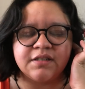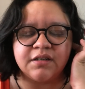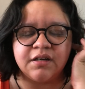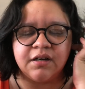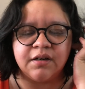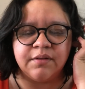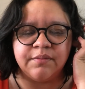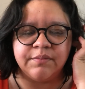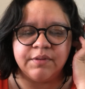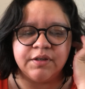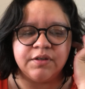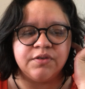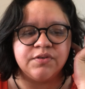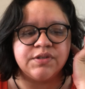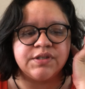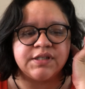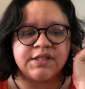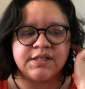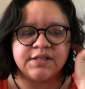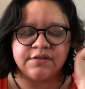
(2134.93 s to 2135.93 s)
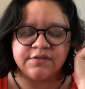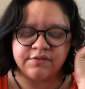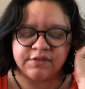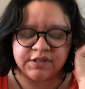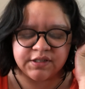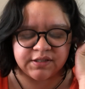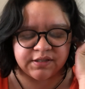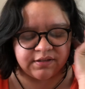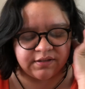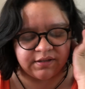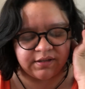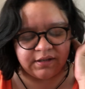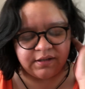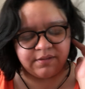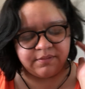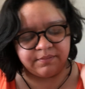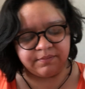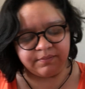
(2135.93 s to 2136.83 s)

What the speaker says: a new season recently,